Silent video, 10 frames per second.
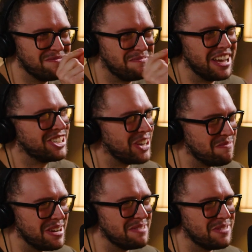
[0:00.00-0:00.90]
Big Show
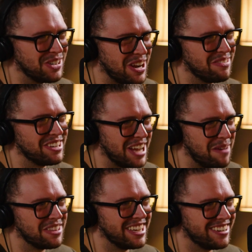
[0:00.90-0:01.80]
being pushed off the
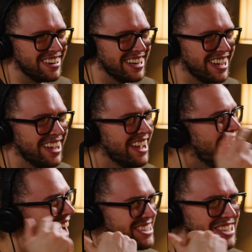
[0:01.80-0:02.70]
top of the arena
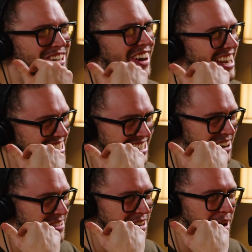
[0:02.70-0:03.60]
has ingrained
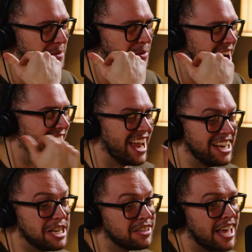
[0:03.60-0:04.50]
itself into my brain, and I
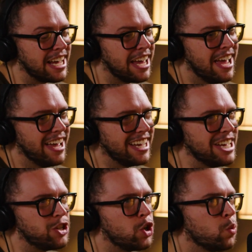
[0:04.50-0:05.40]
didn't like
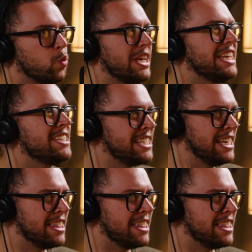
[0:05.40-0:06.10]
get to re-see